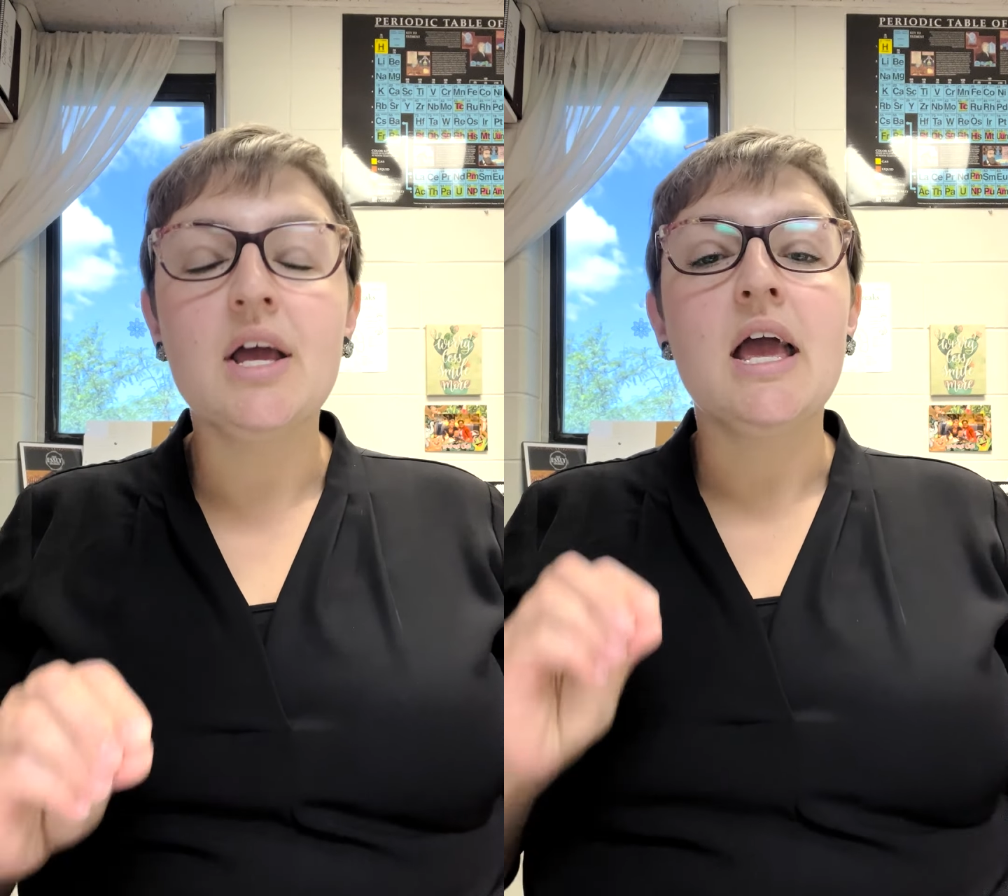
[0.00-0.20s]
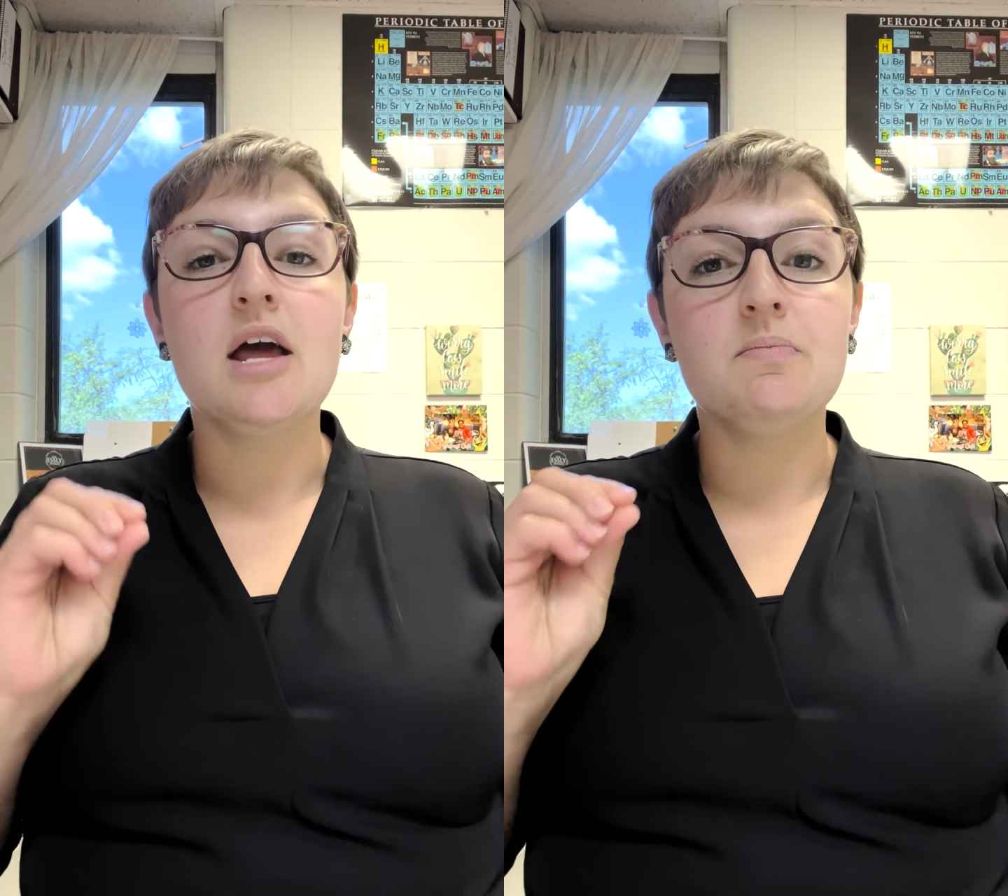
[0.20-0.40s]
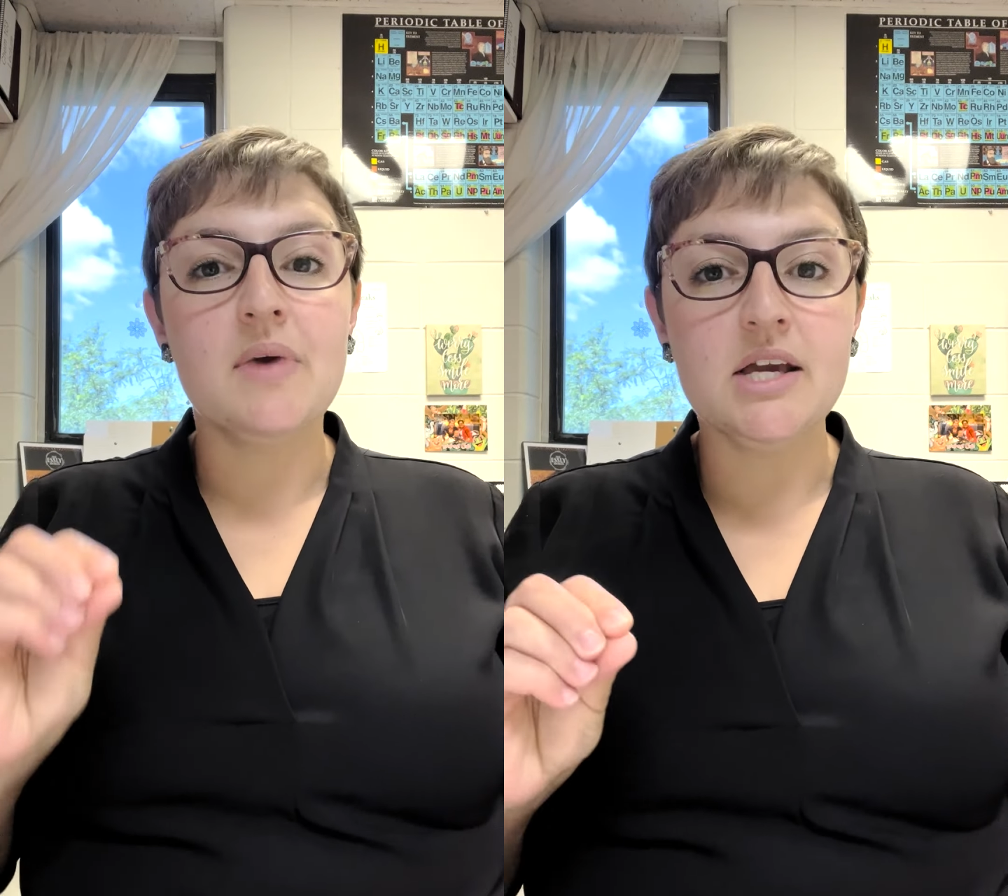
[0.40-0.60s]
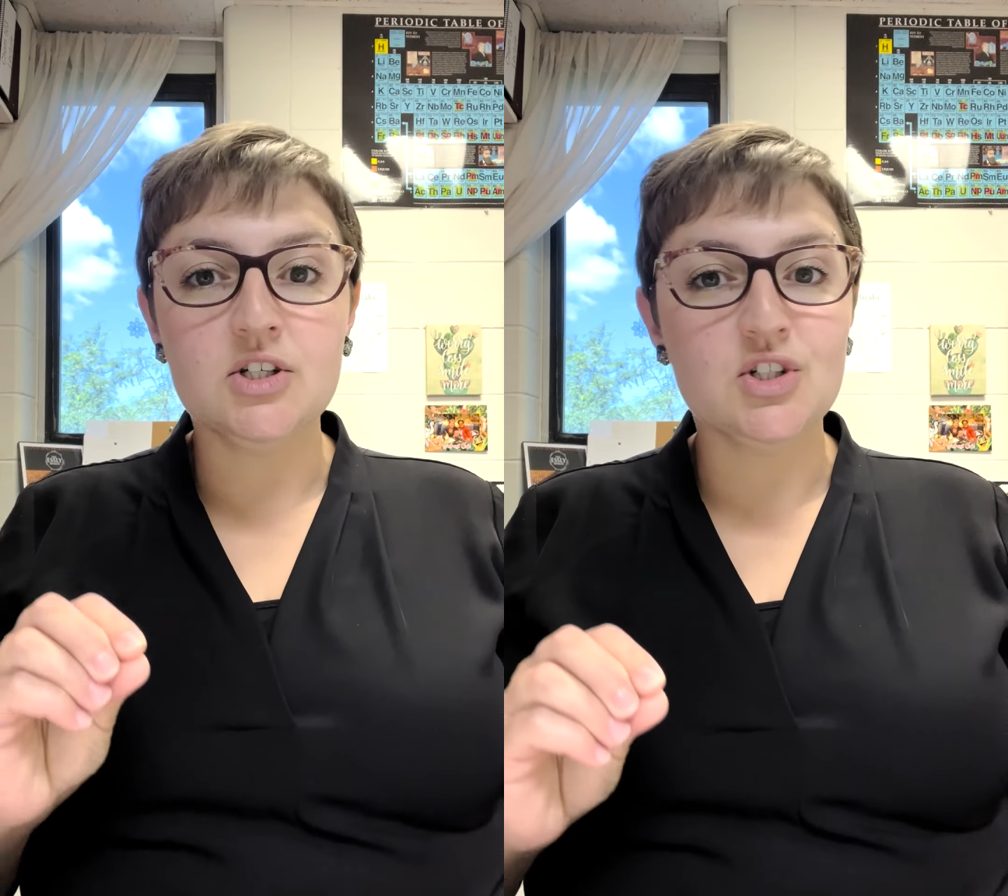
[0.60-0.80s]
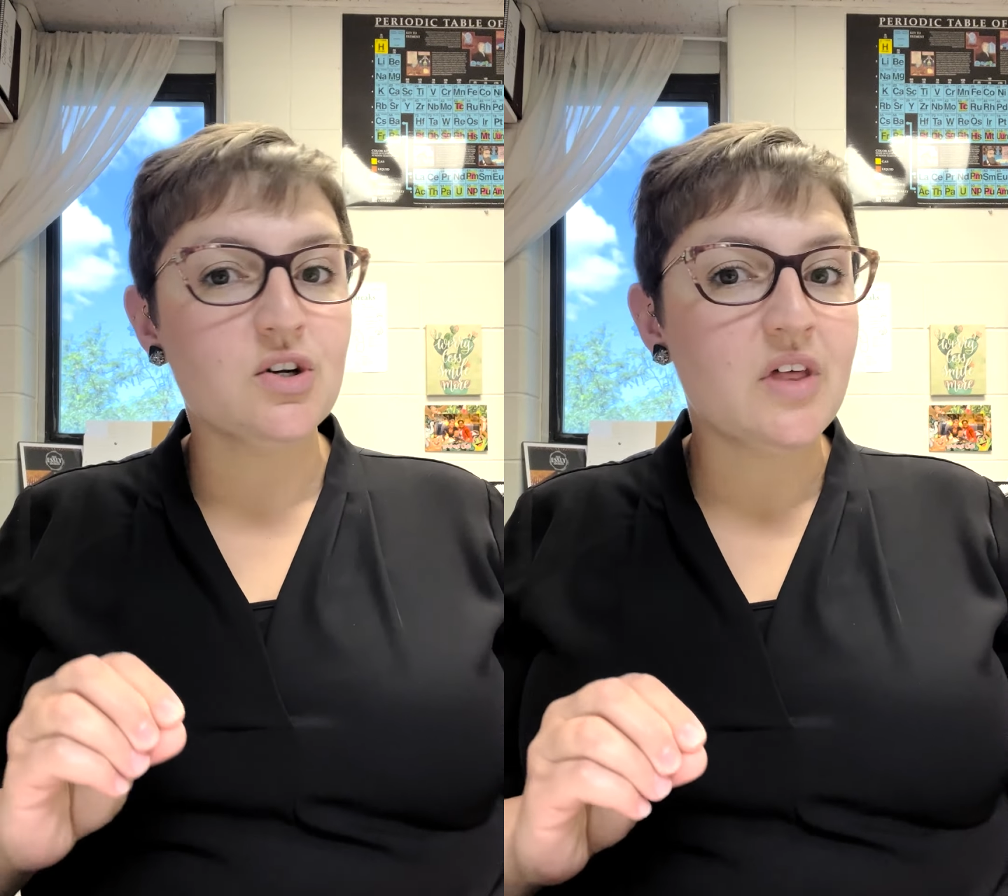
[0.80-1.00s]
and make
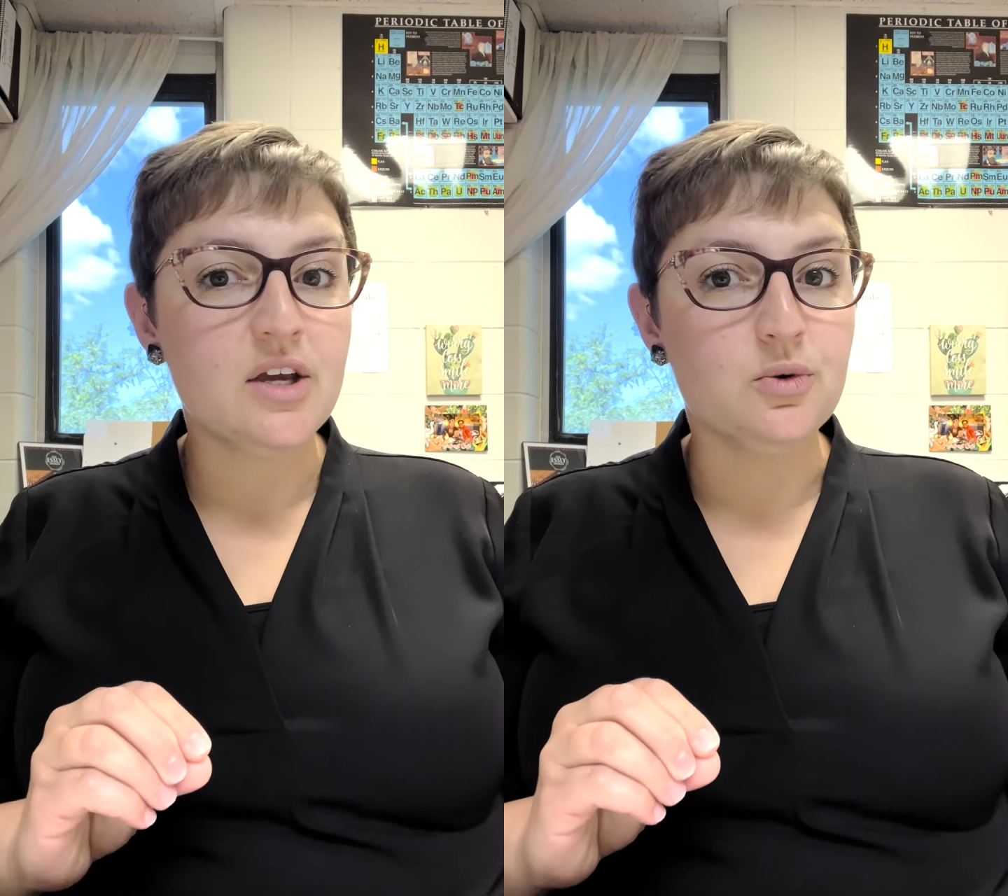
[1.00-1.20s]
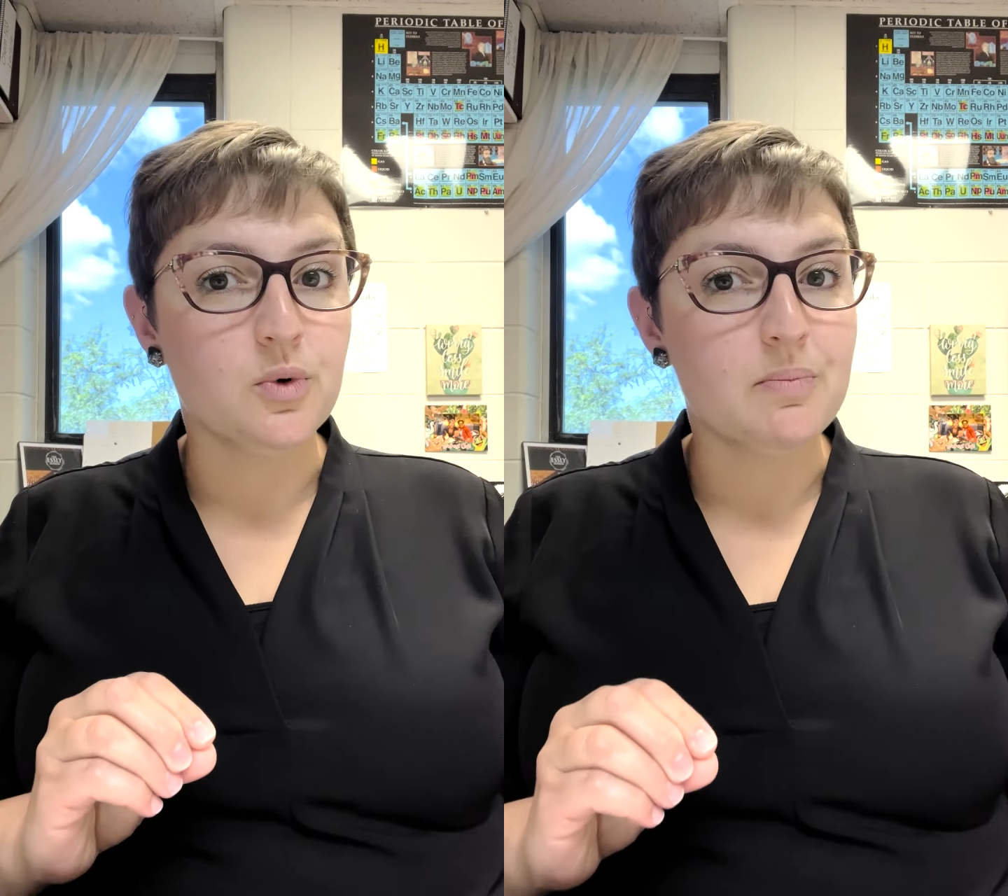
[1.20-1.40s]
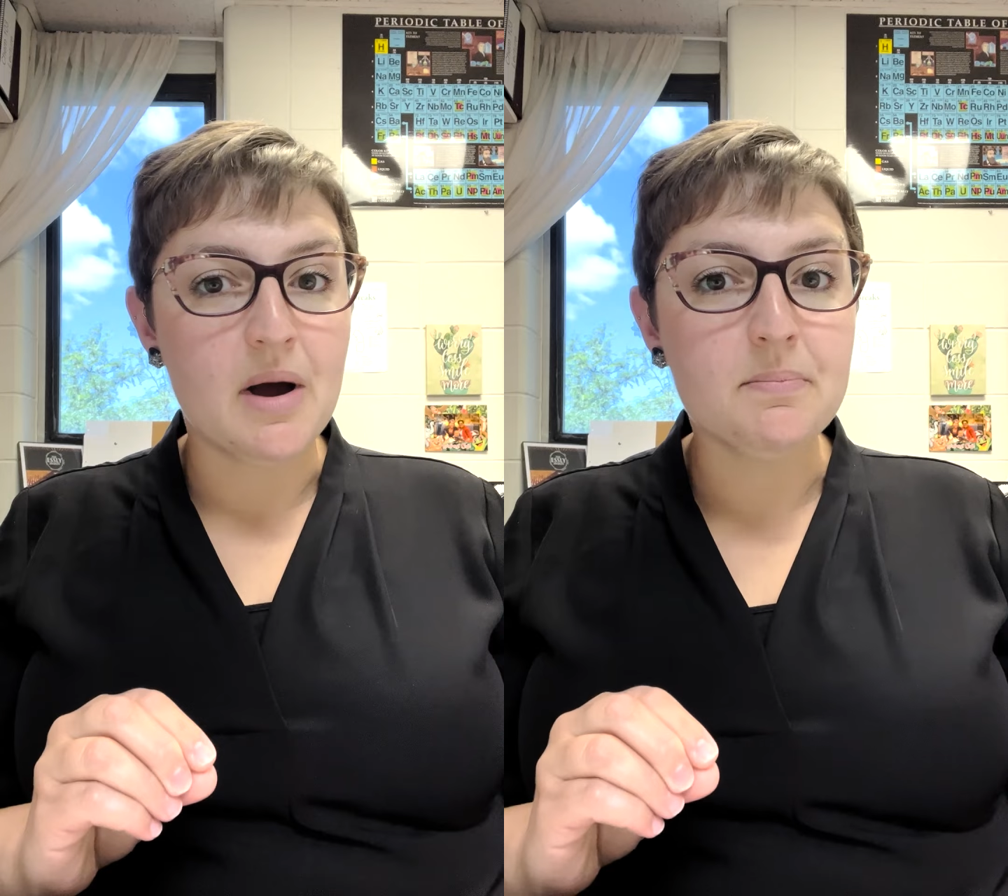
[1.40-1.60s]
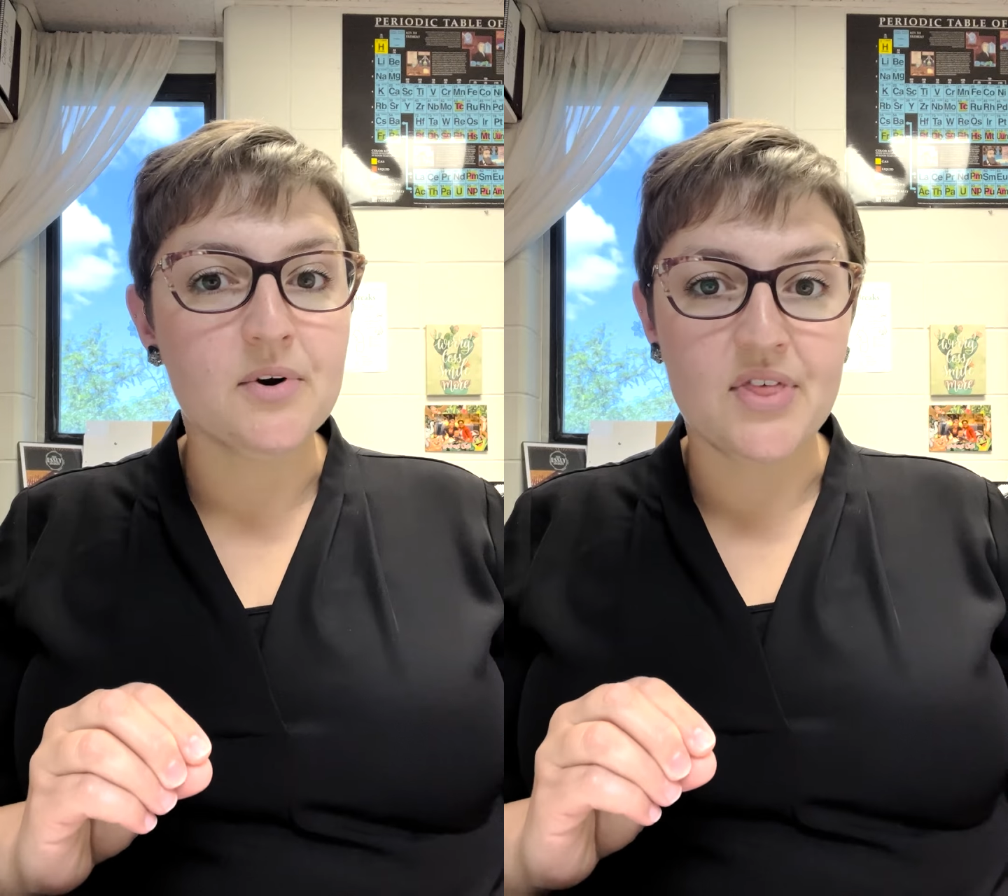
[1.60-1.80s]
sure that you remember